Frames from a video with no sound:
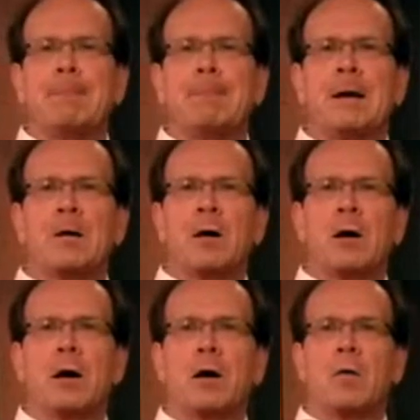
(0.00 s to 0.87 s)
There
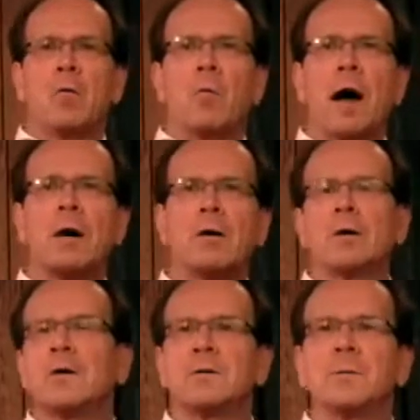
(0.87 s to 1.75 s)
are
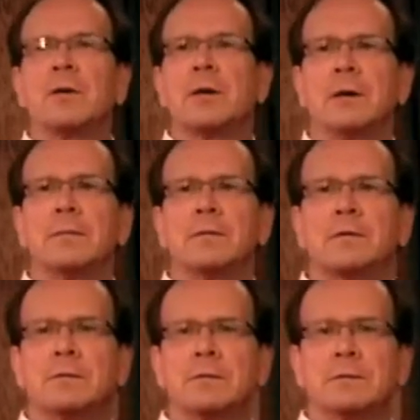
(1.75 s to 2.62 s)
wireless
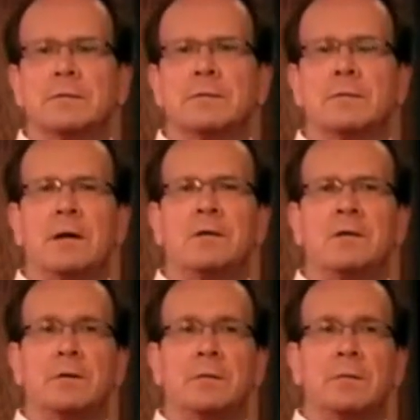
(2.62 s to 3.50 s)
modems
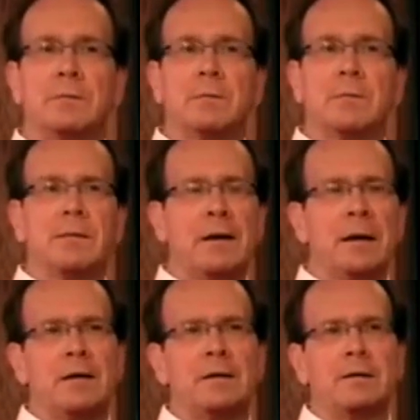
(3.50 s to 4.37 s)
which
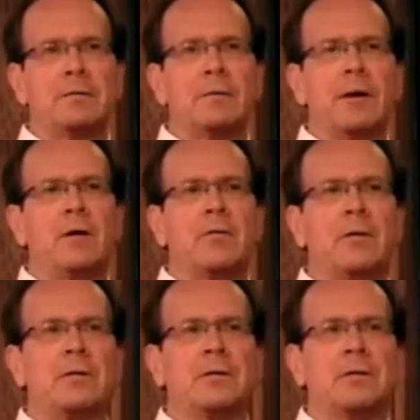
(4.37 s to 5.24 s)
emit radio
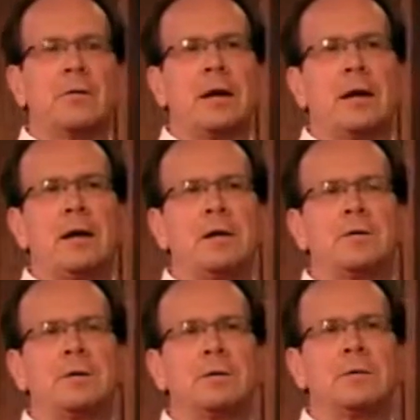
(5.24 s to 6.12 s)
frequency
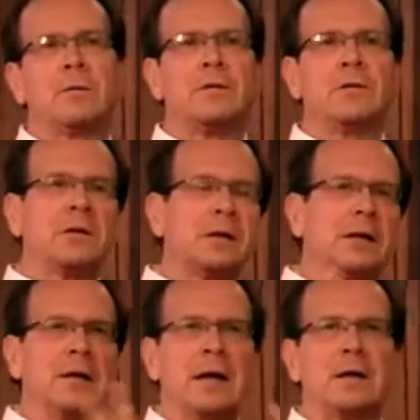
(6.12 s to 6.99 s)
radiation, which can
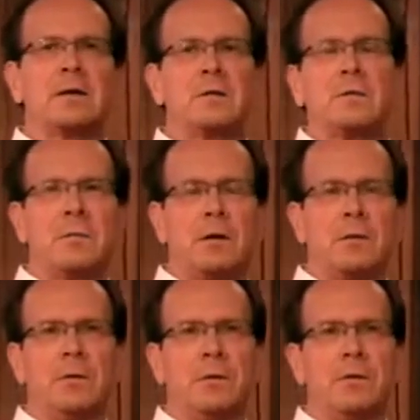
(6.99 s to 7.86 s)
connect
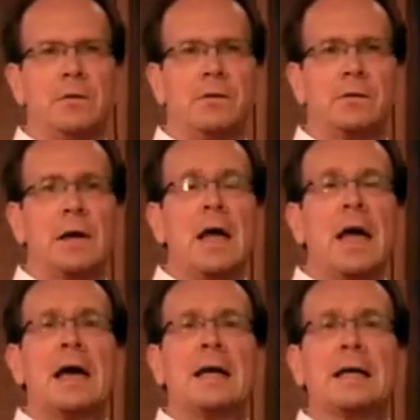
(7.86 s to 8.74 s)
computers.
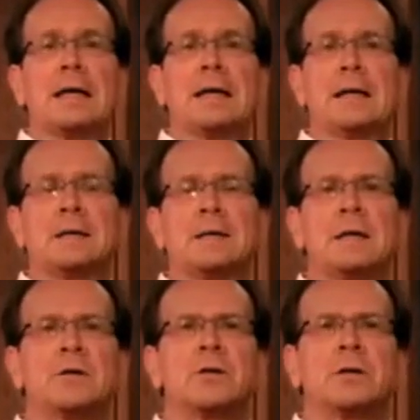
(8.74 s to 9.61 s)
And
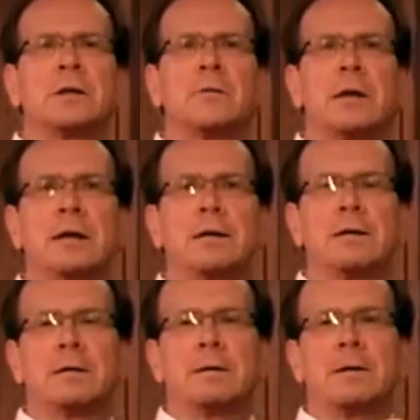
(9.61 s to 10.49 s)
essentially what
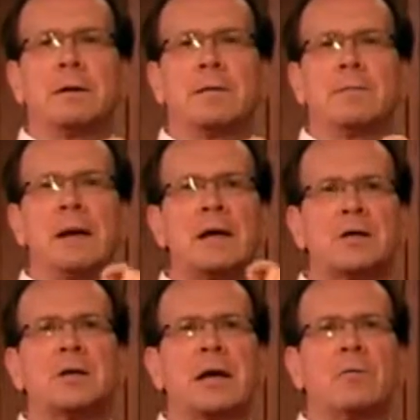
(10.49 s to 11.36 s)
the
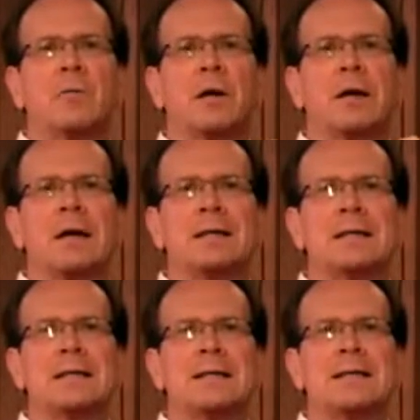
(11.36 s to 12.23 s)
mesh network
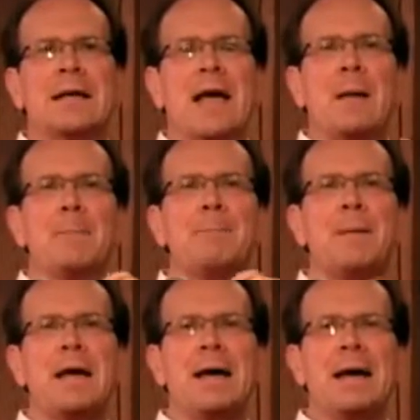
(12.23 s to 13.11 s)
is, it's a
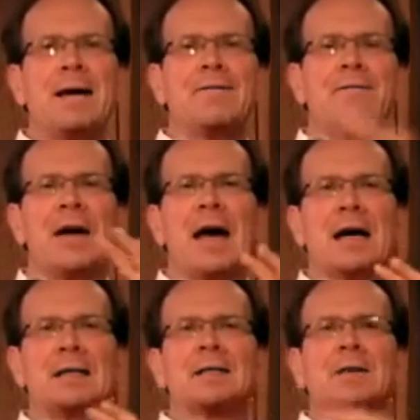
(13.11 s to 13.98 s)
big,
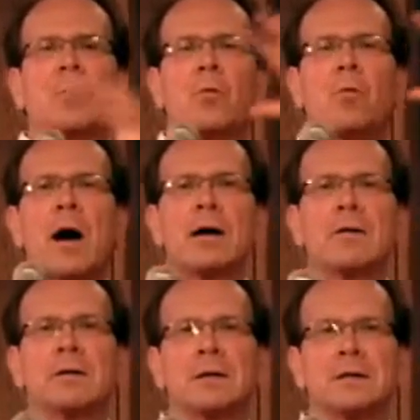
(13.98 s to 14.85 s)
vast,
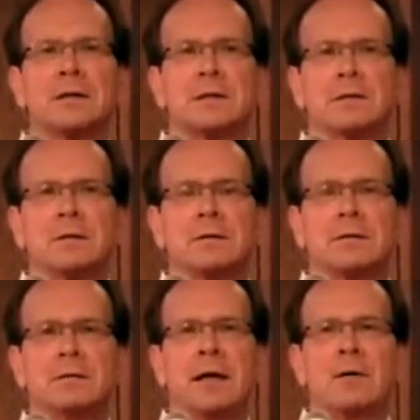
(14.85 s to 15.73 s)
wireless
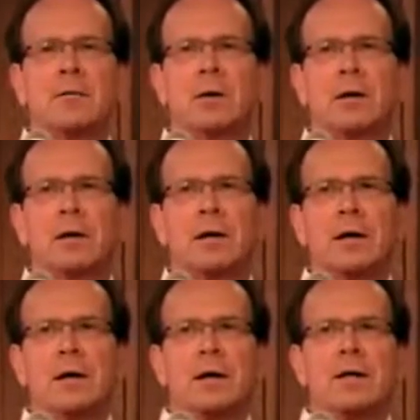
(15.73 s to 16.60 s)
network
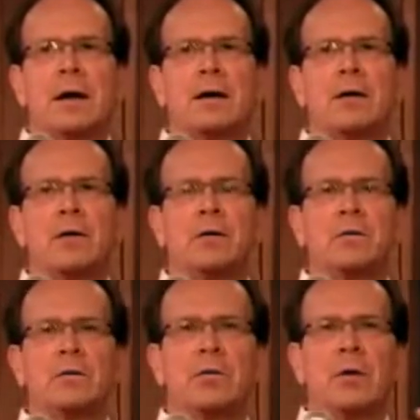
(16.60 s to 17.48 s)
that goes through